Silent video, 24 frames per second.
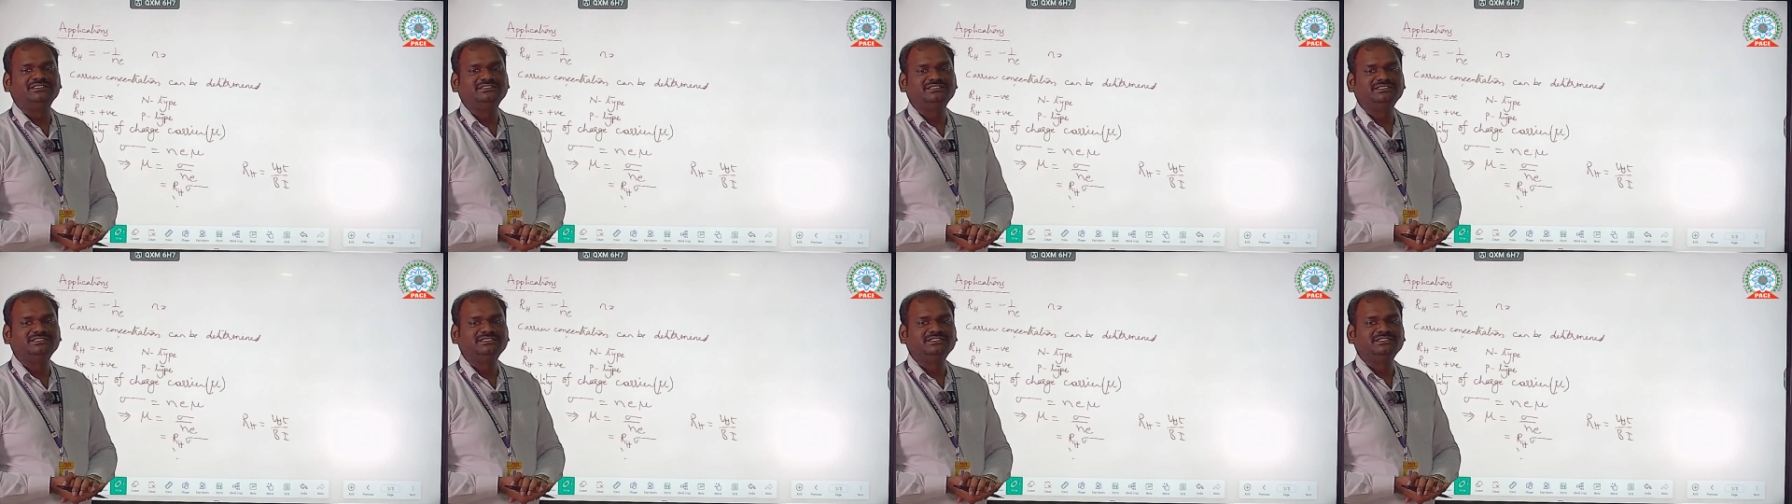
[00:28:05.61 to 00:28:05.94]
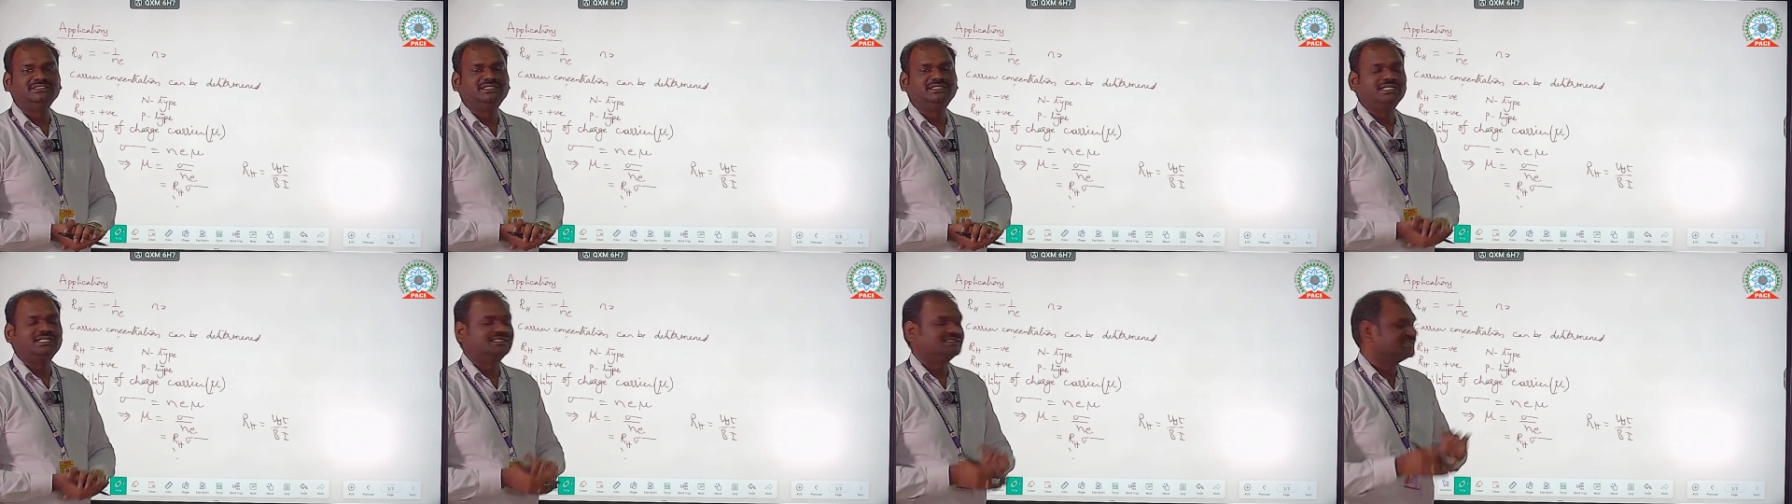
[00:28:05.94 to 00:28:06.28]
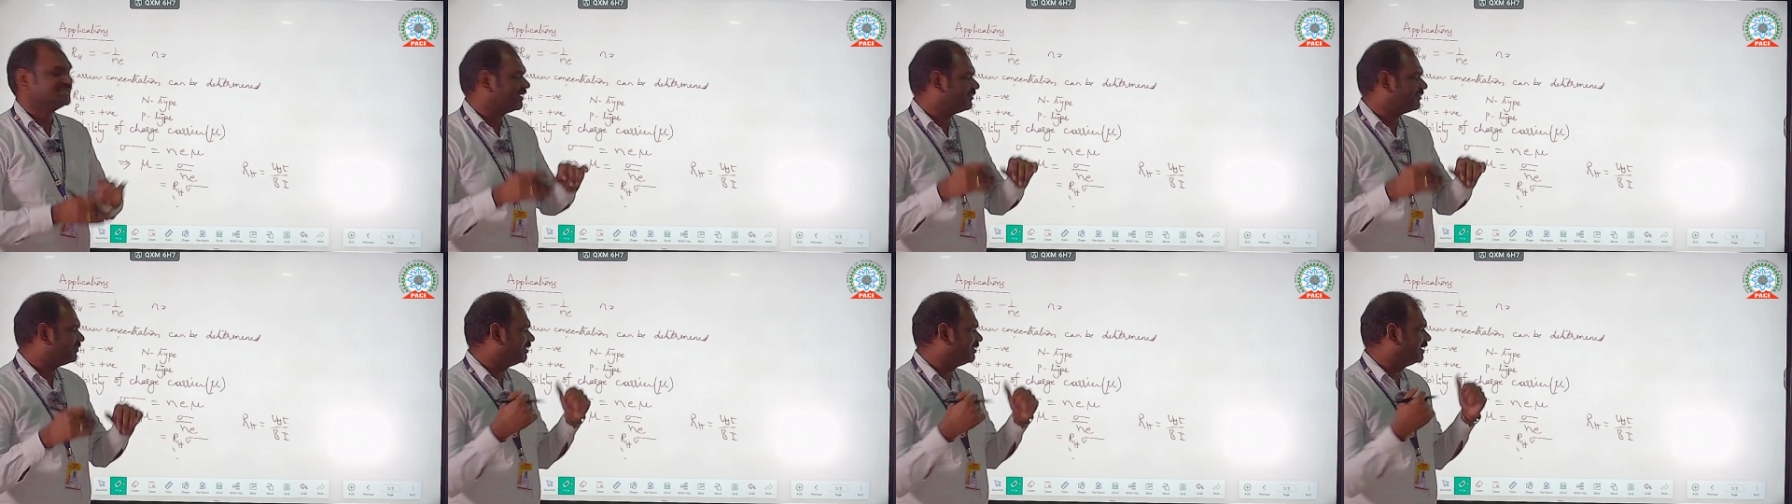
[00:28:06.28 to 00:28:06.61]
that is
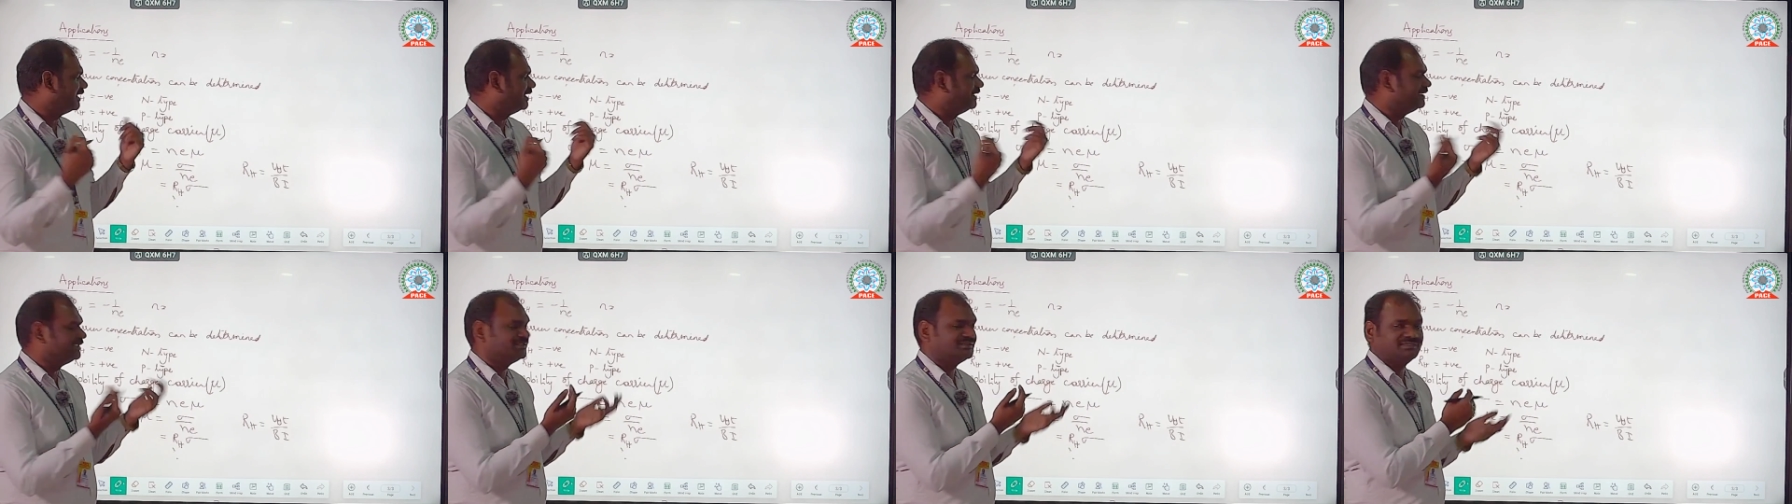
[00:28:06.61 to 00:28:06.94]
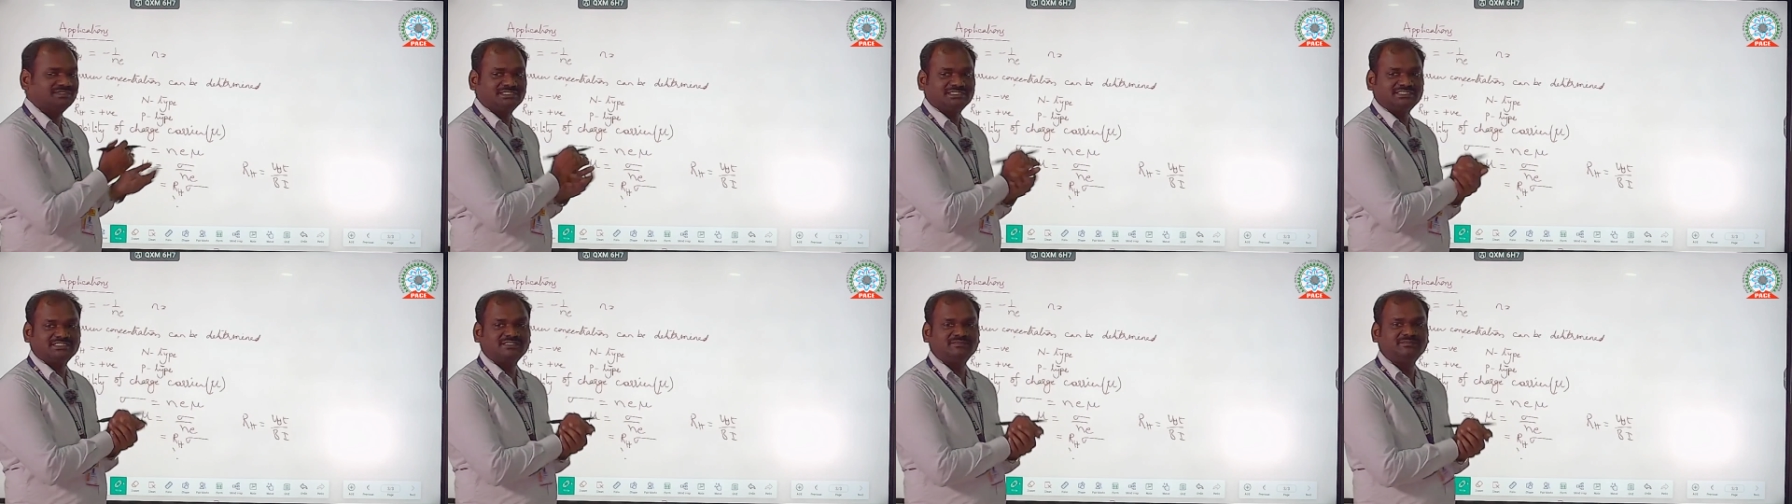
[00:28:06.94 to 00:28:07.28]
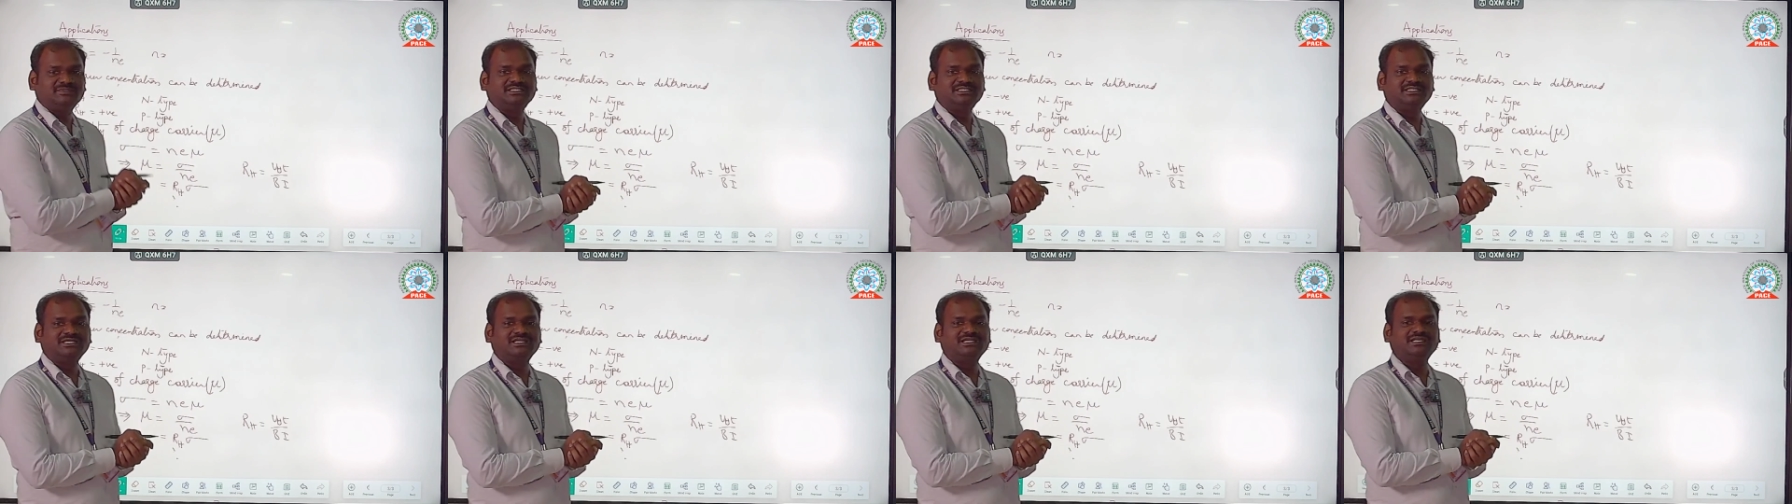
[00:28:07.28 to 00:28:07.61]
applied to the
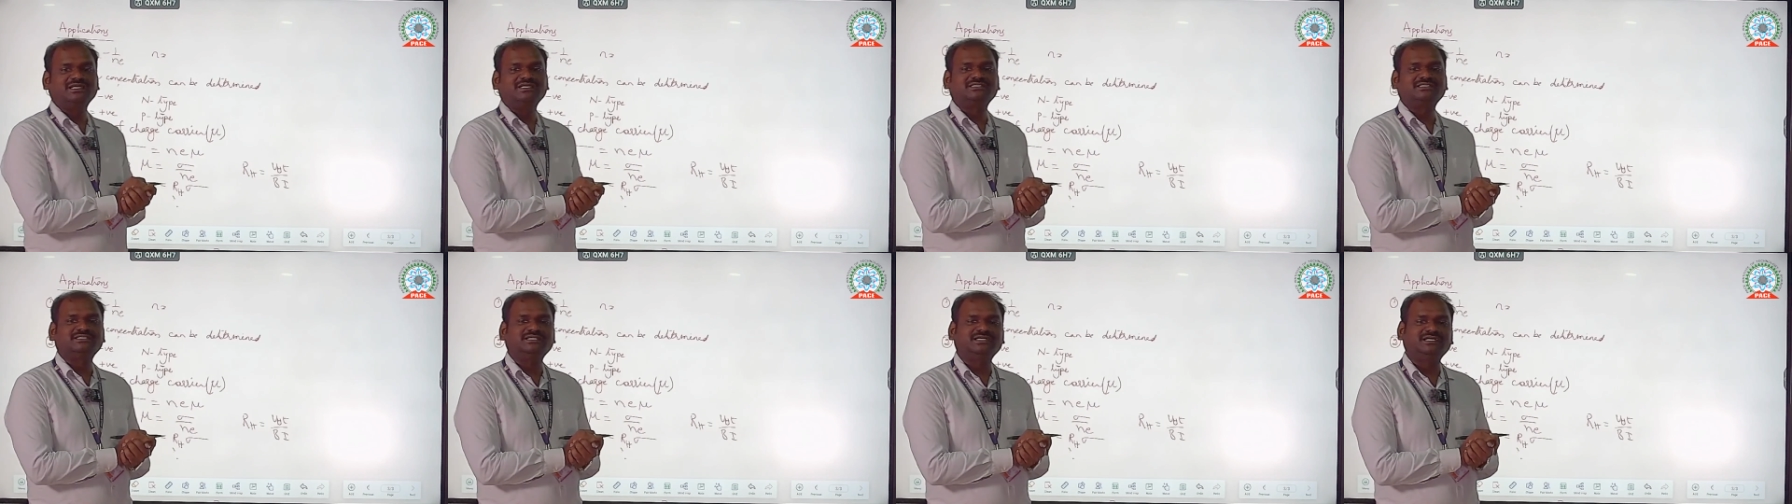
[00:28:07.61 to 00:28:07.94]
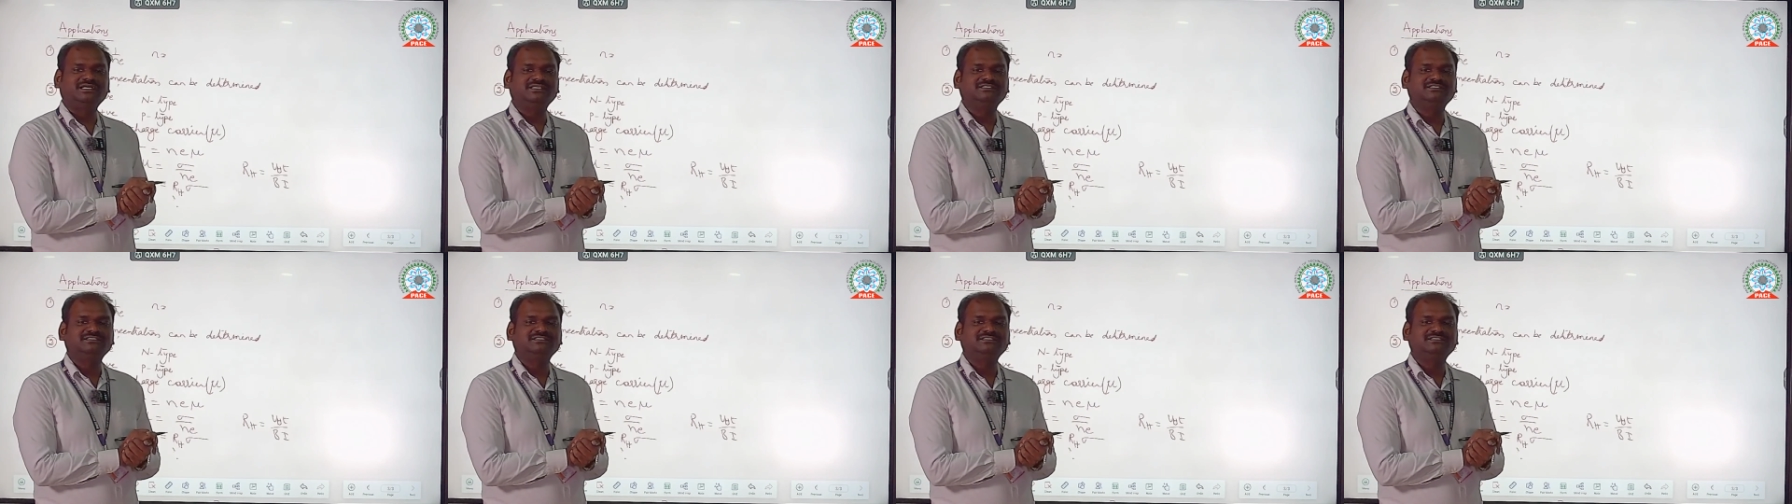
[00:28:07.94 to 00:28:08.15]
semiconductor